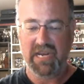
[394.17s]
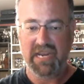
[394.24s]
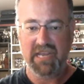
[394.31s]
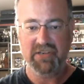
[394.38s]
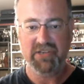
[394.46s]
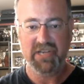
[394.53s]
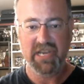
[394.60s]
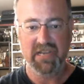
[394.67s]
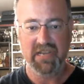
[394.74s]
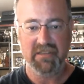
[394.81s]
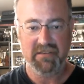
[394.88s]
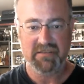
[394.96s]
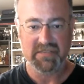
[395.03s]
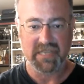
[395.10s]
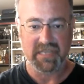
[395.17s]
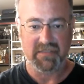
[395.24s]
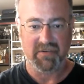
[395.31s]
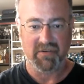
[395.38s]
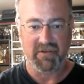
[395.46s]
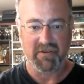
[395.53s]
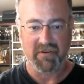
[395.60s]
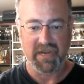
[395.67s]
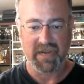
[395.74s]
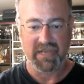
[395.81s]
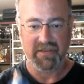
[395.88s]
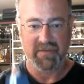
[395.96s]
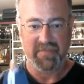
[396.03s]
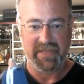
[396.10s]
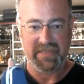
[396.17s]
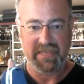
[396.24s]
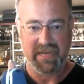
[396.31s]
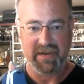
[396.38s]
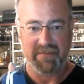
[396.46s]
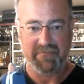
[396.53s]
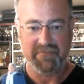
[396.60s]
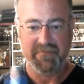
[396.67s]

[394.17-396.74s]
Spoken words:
He actually kind of looks like Lauren Green a little bit there.